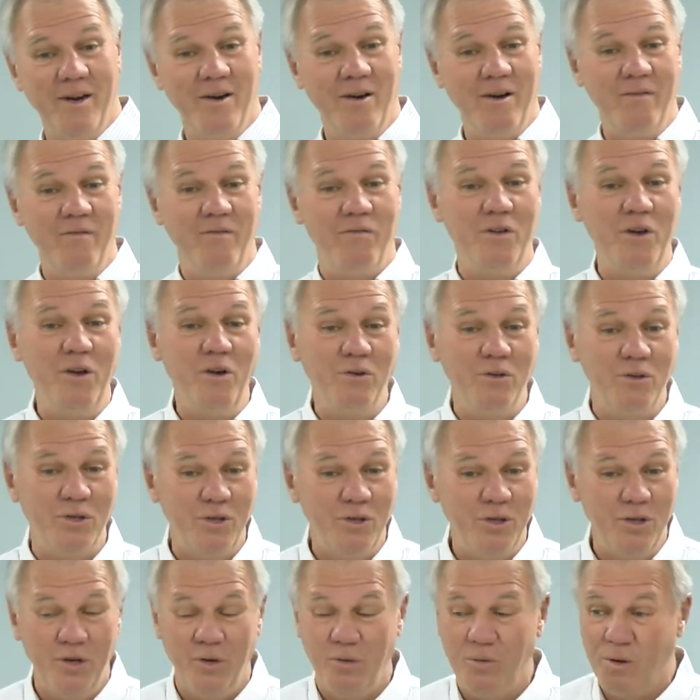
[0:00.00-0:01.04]
They're
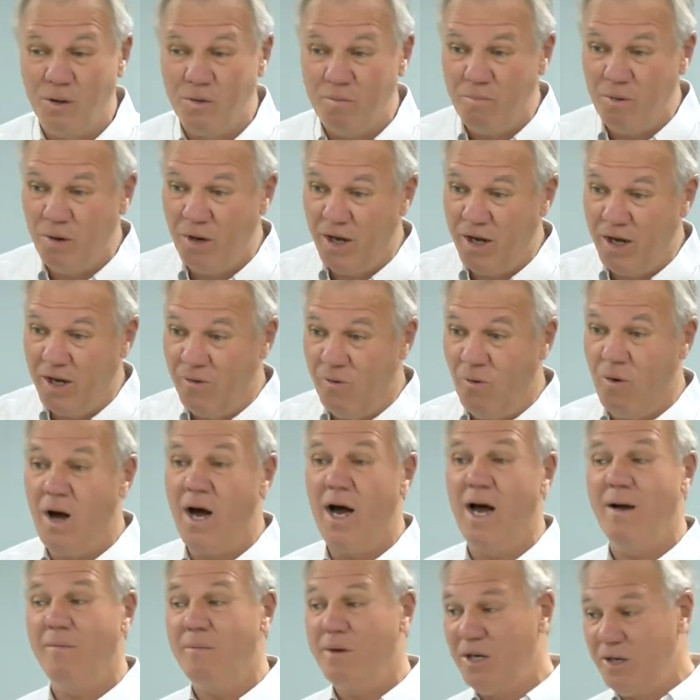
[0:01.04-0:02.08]
infusing you with blood.
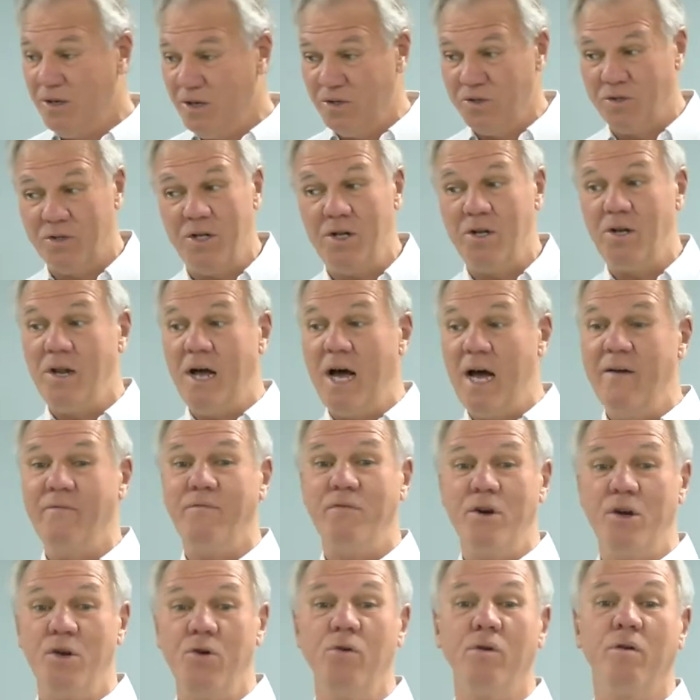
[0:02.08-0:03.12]
Why? Because the
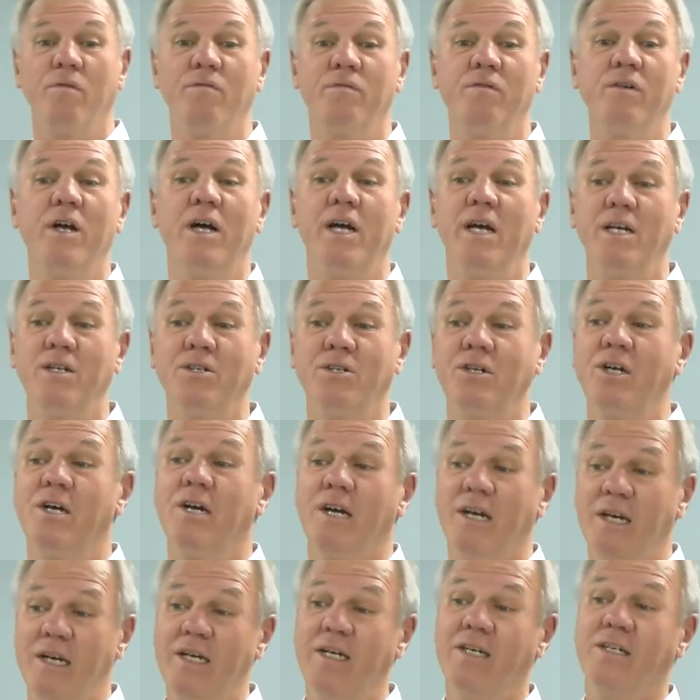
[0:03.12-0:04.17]
life of your flesh
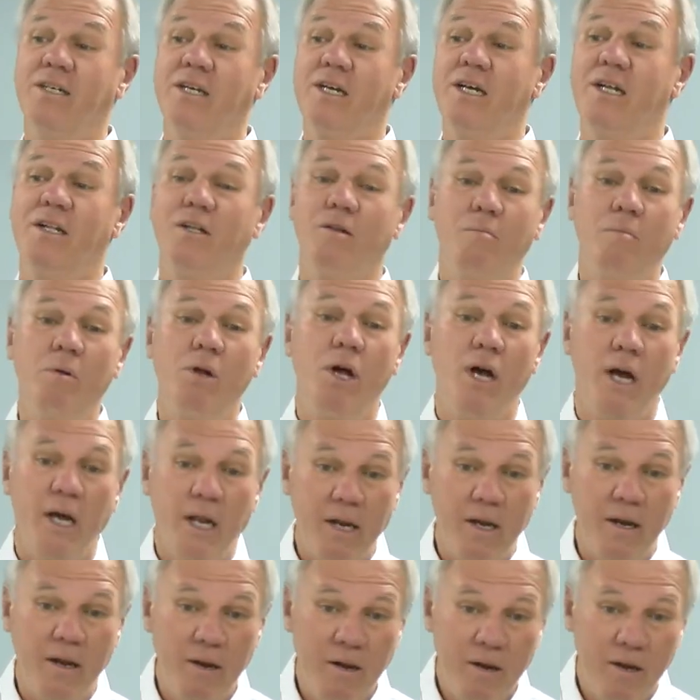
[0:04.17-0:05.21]
is in the
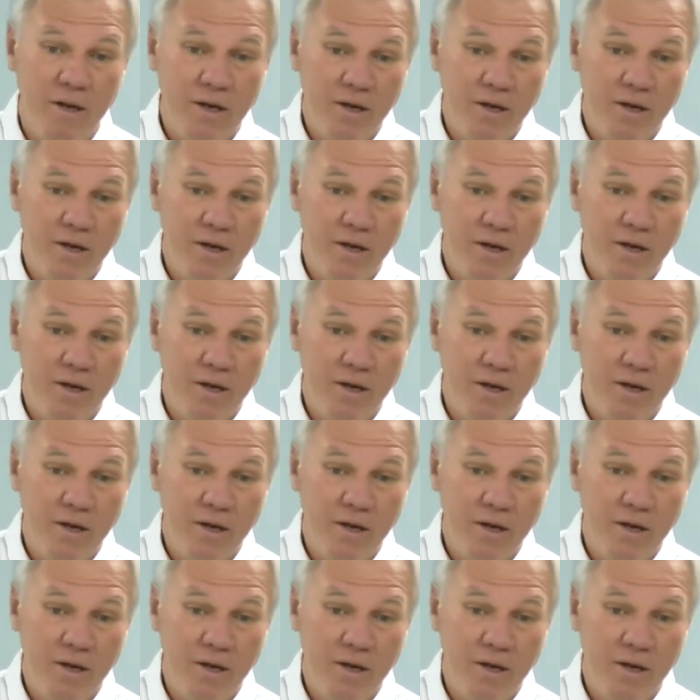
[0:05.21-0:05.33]
blood.